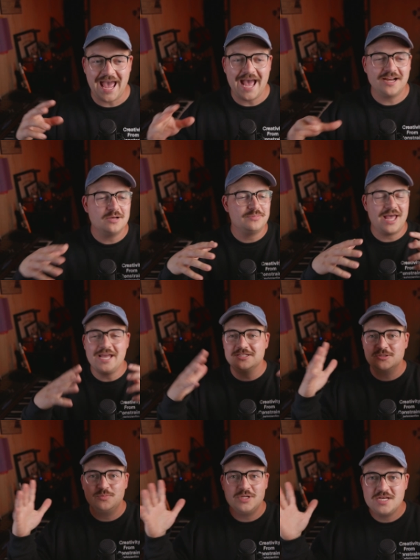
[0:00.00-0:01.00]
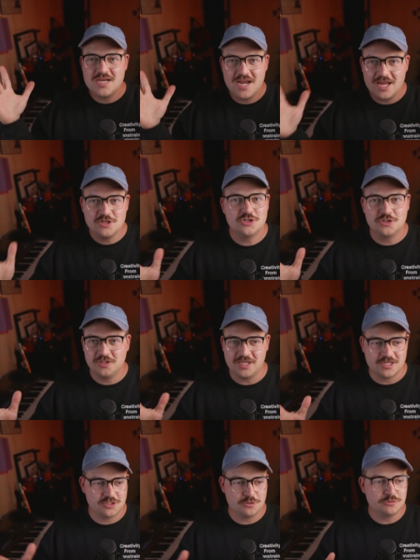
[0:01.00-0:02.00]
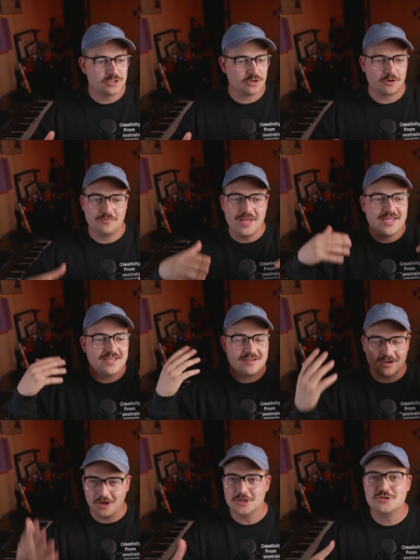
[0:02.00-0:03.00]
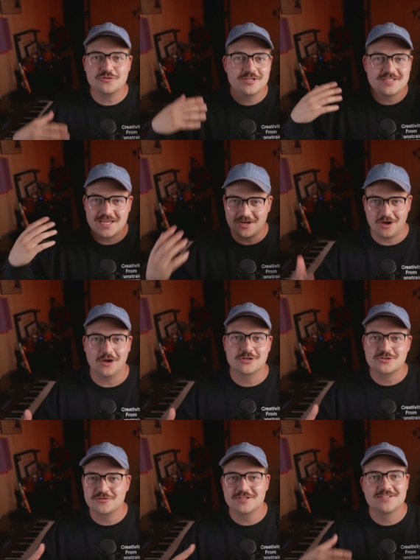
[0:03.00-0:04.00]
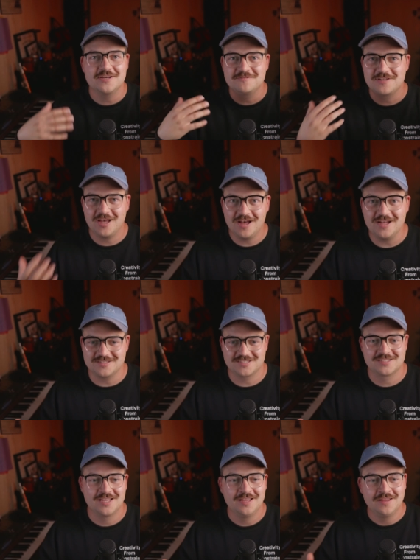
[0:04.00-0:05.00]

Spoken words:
add up exponentially as you start making hundreds and hundreds of cuts.